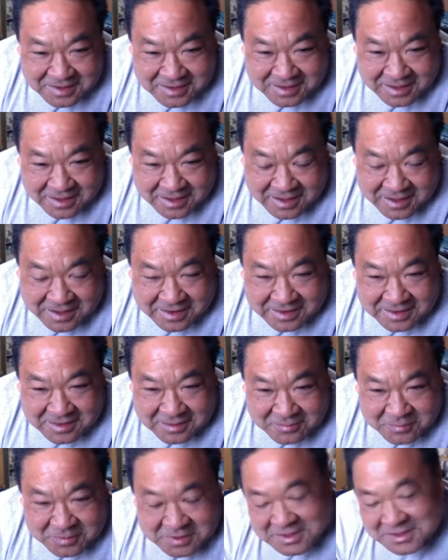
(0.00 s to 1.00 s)
And
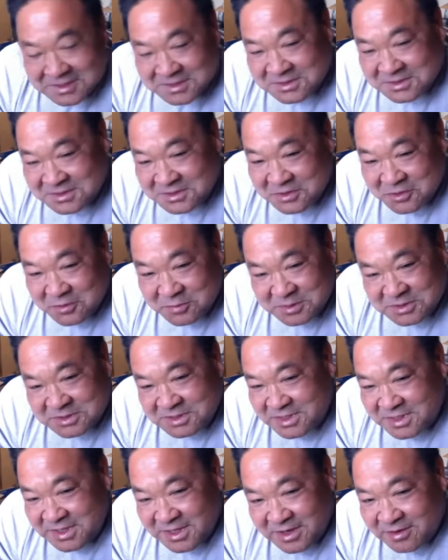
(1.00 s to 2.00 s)
with this new
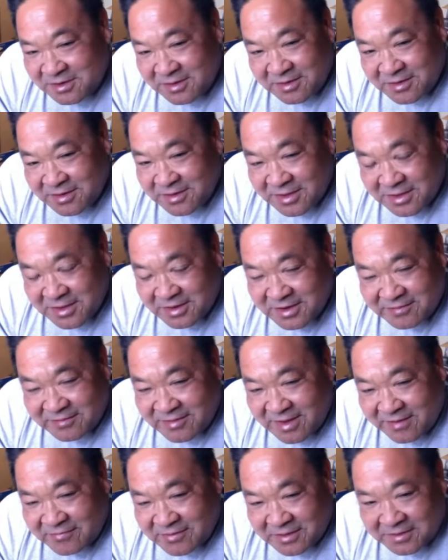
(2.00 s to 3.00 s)
machine, you don't even
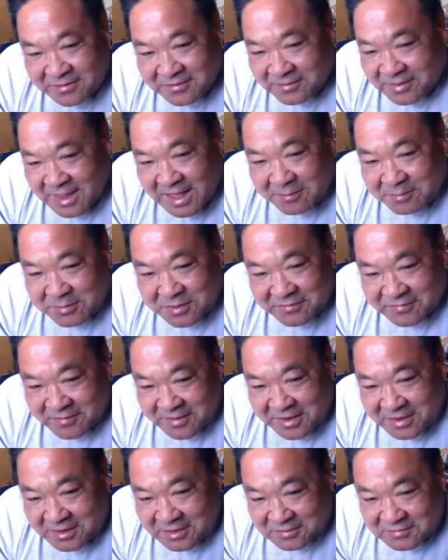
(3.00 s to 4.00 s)
have to lap the
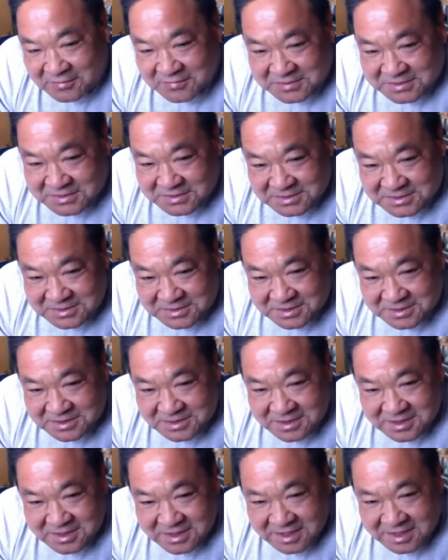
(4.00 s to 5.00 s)
valves.
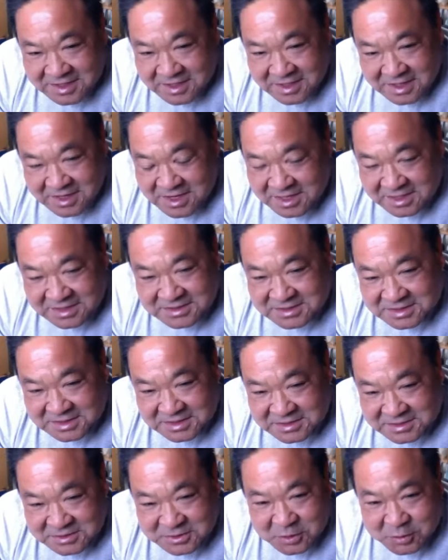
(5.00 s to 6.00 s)
It cuts it
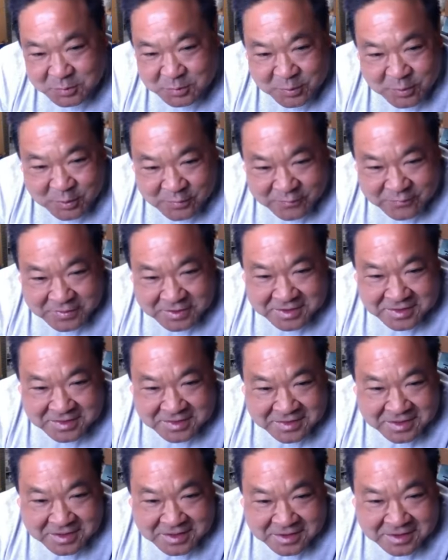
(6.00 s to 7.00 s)
so perfect
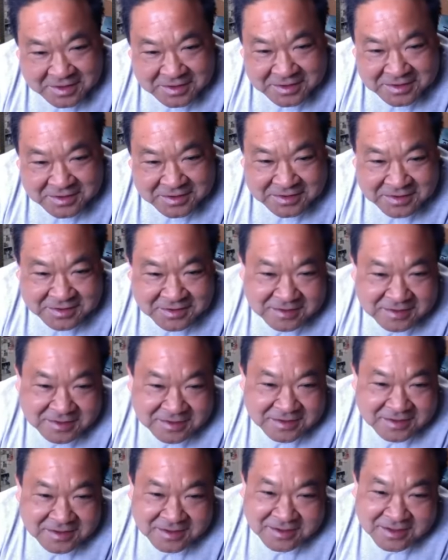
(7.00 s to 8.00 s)
that,
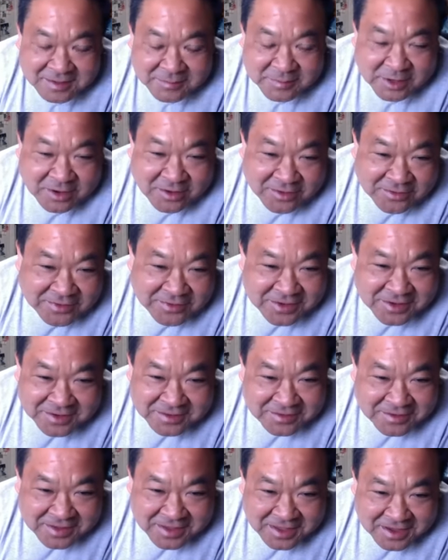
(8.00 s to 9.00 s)
I mean,
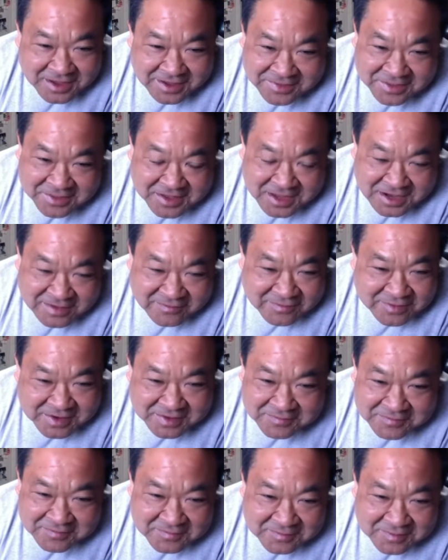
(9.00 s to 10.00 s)
I think
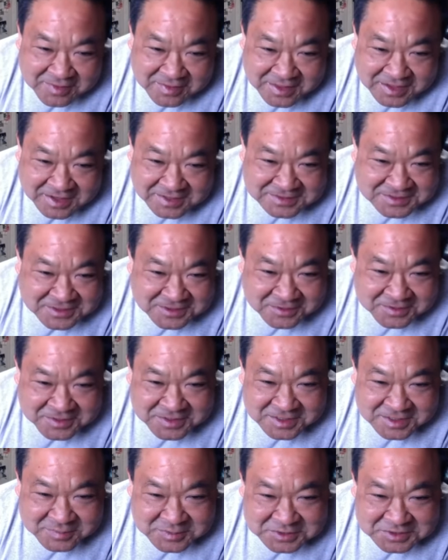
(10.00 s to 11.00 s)
every NASCAR
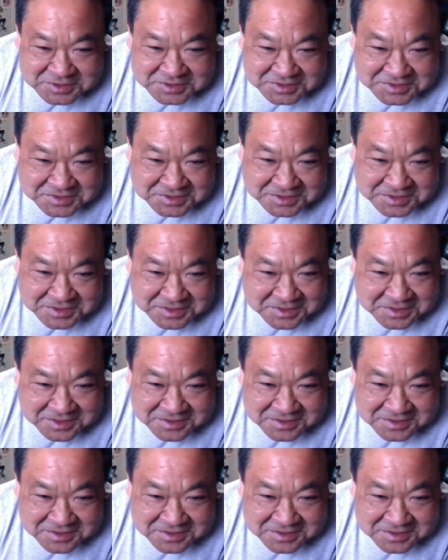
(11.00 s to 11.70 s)
team is using it,